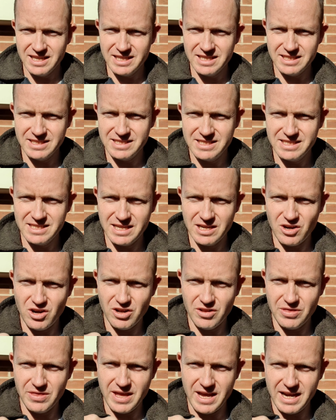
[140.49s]
can sit
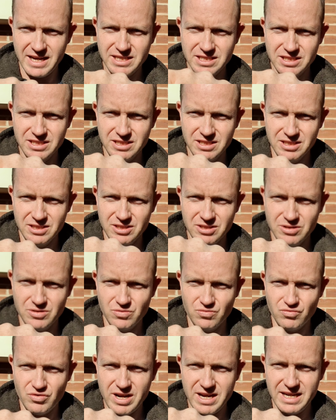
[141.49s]
on that
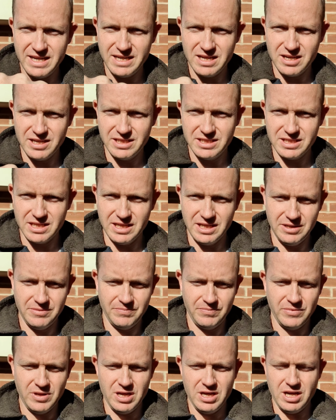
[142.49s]
really nicely.
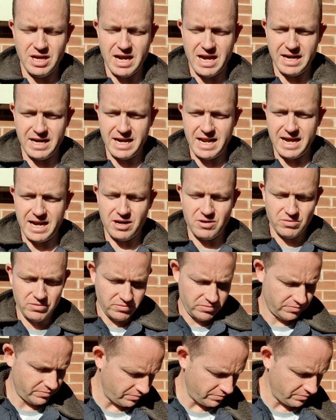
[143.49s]
And now